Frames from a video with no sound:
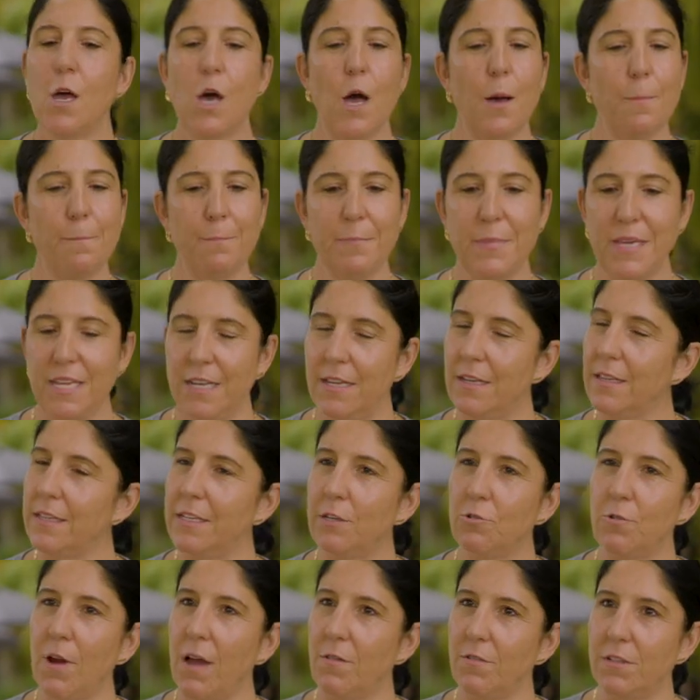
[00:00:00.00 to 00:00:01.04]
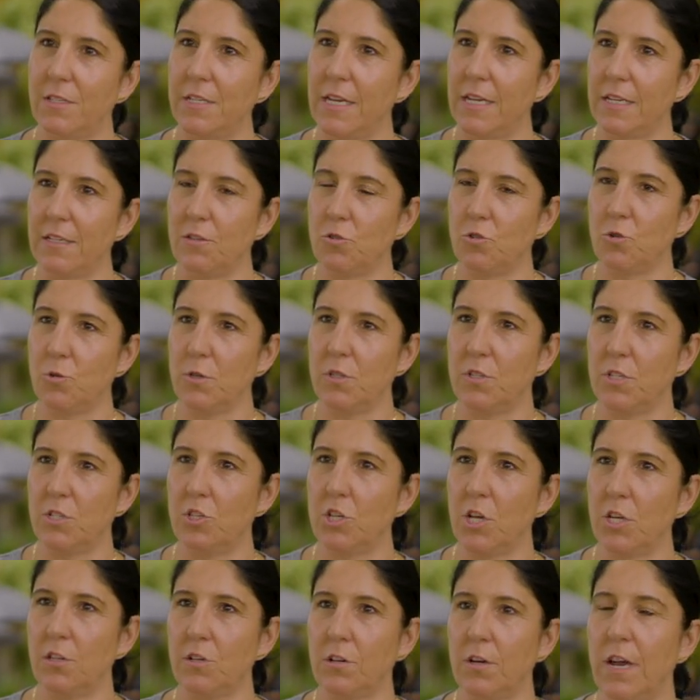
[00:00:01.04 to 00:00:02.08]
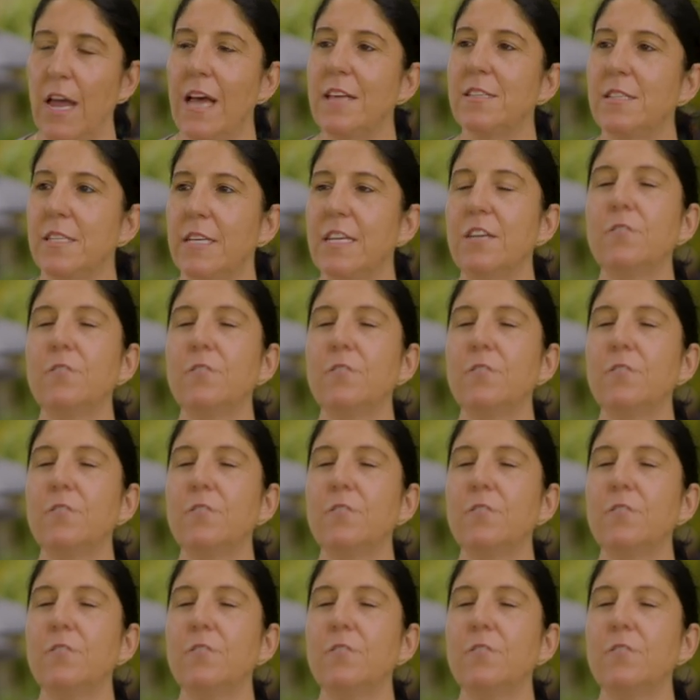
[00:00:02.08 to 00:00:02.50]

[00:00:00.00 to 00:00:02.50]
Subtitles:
immediately gravitated towards each other as